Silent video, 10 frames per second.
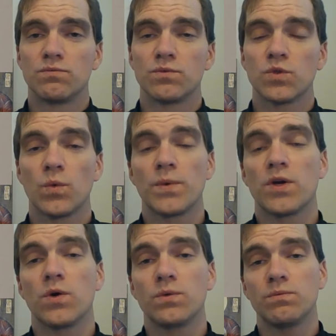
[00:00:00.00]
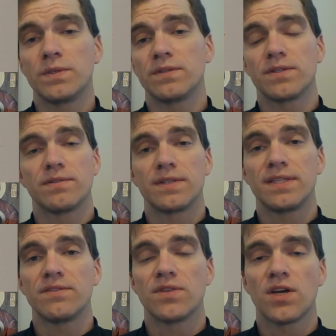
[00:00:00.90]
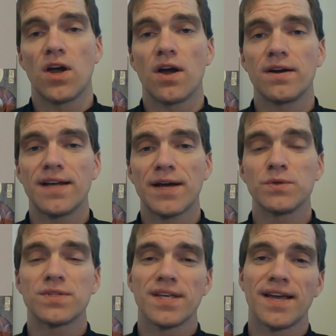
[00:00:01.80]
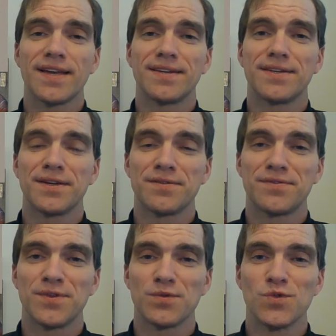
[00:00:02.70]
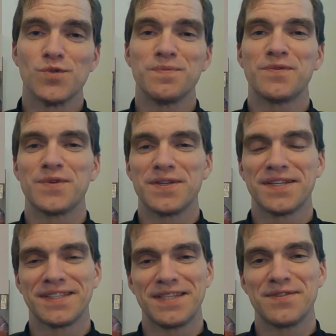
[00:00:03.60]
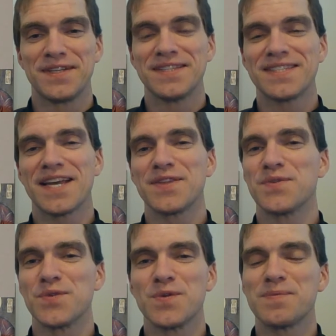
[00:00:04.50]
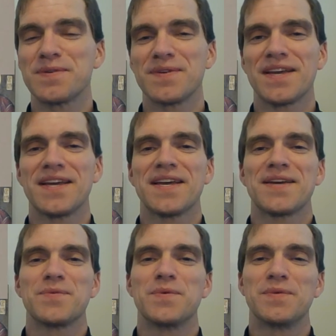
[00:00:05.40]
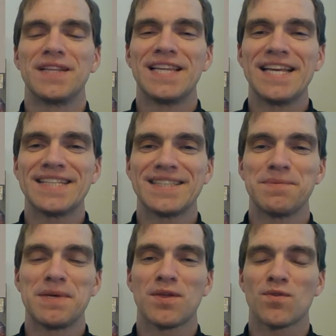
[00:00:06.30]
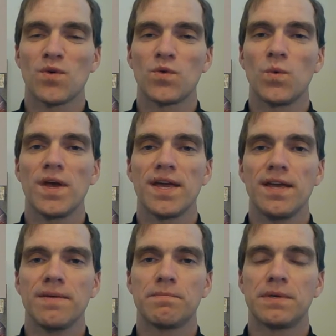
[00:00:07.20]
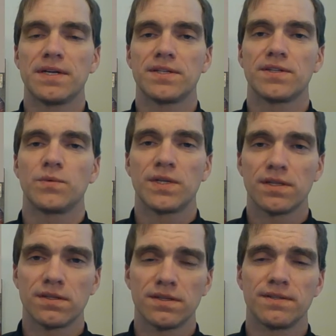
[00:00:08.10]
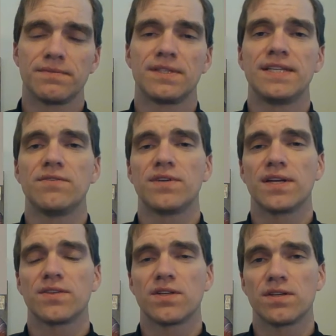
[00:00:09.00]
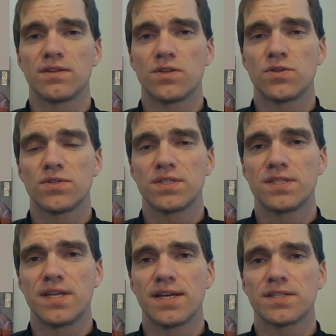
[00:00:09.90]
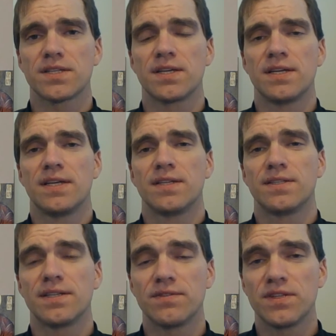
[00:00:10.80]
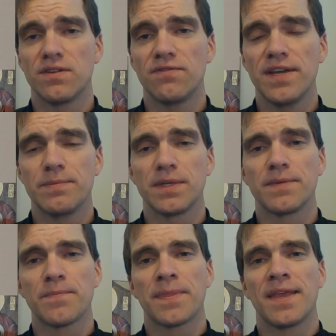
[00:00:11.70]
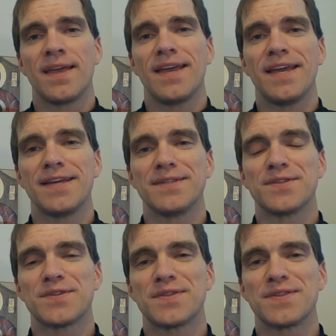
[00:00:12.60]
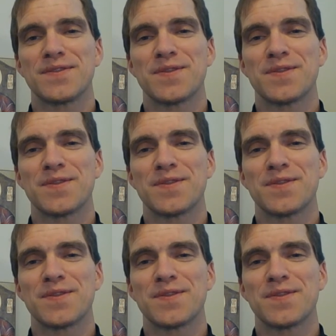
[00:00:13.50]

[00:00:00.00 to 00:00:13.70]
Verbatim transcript: So when we go, we can leave the card outside of the room. If we leave it inside the room, it will likely be thrown away, but we can leave it at the, the nurse's desk to give to the family. And the